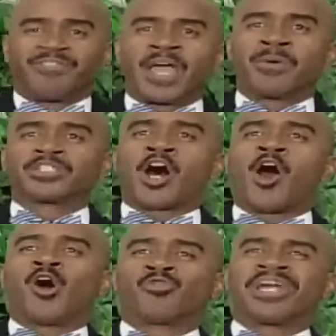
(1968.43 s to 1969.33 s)
They was
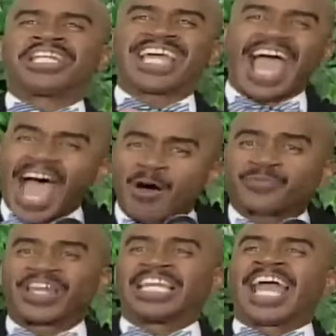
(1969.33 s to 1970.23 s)
already out
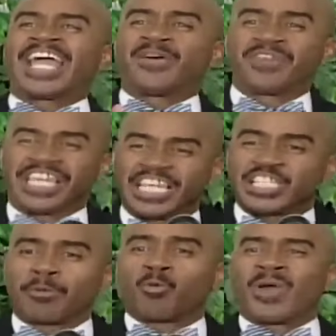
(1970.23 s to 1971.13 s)
the land of
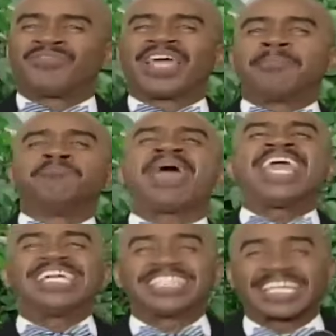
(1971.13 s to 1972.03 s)
Egypt when they
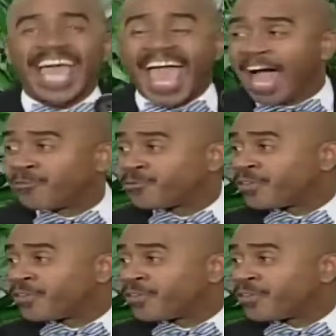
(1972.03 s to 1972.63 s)
made the calf.